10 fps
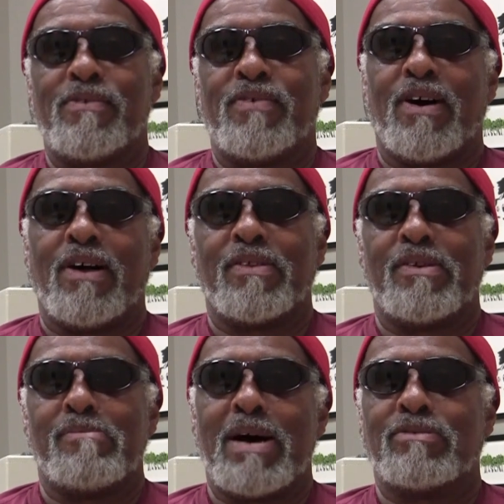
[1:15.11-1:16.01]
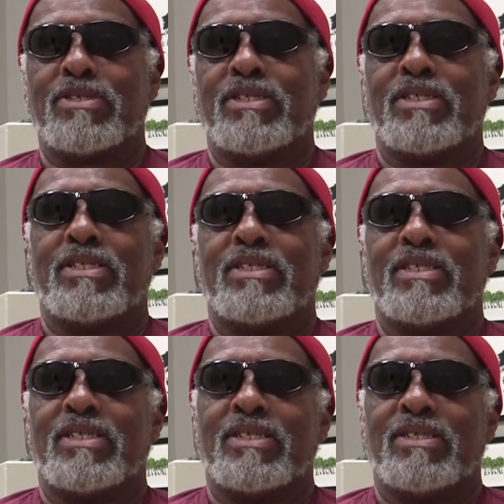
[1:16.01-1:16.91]
for all of the
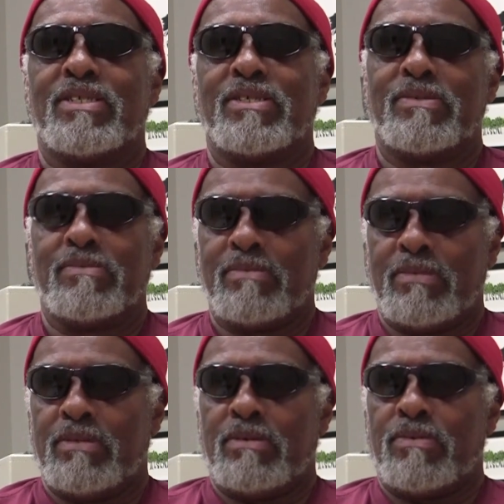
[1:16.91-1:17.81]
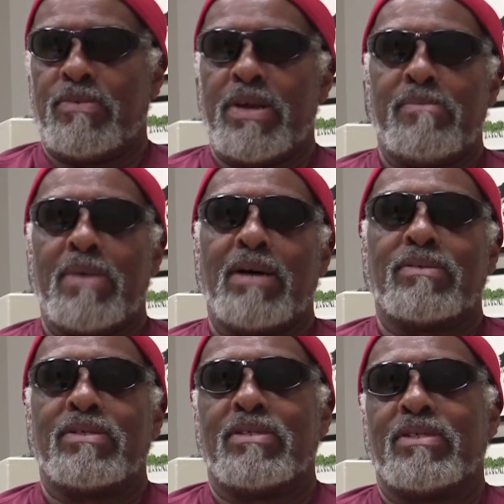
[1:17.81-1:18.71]
mountains and the red
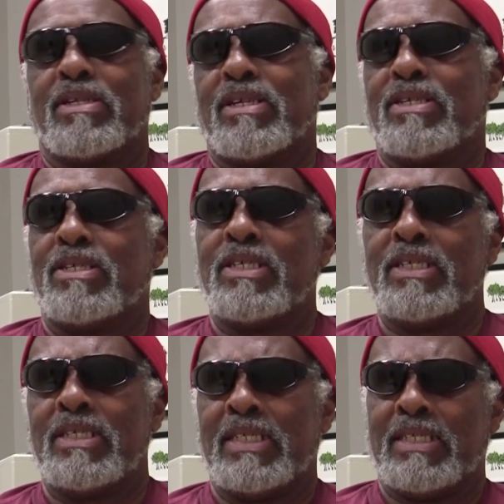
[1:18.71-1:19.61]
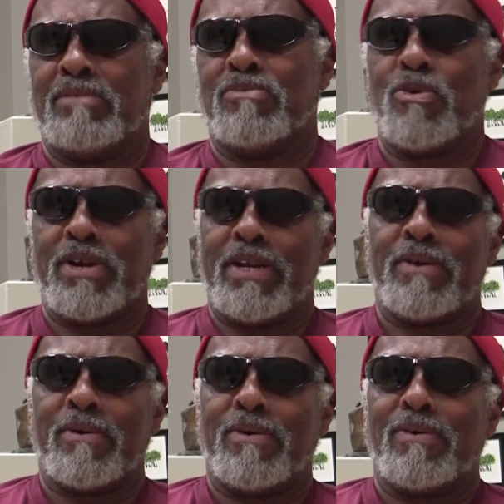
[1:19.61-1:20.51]
mountains that I seen in Broken
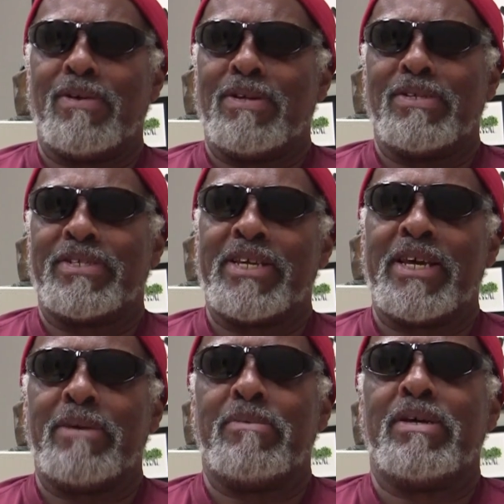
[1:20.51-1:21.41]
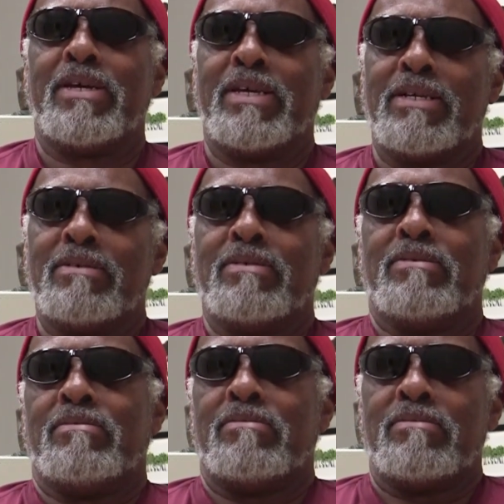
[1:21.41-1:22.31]
Arrow. Same
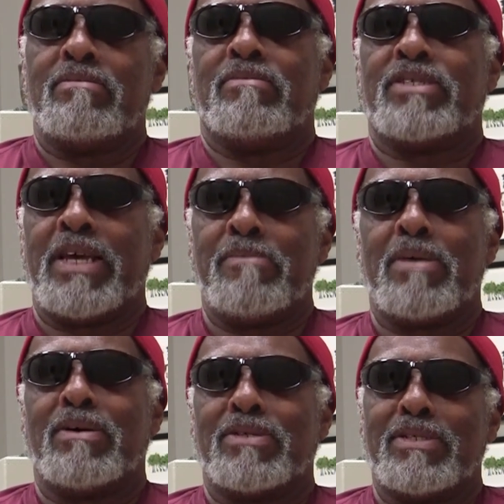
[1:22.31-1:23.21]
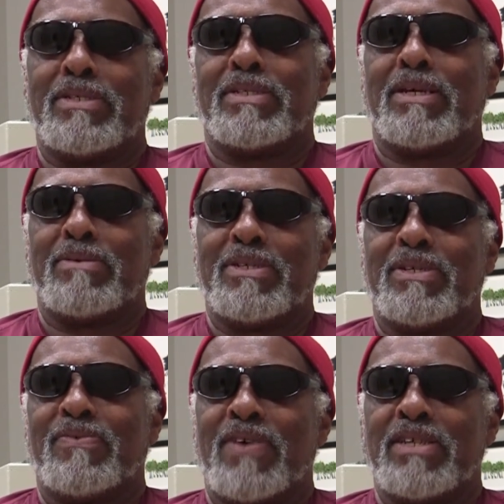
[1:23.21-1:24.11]
mountains. I
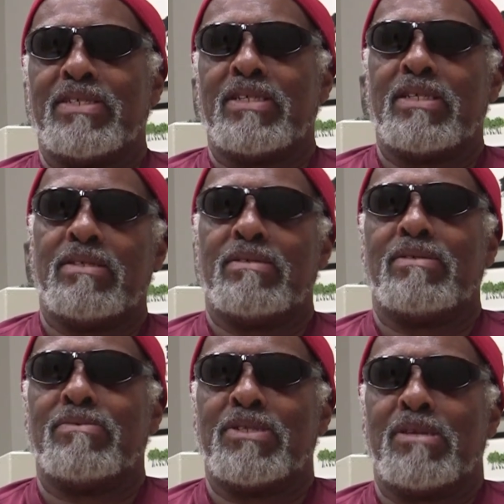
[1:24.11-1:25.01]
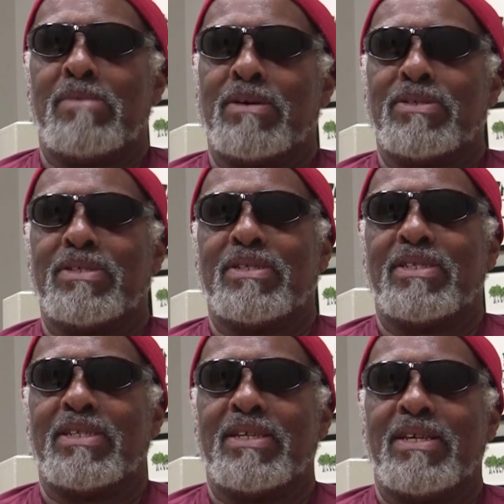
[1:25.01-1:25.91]
was fascinated with the mountains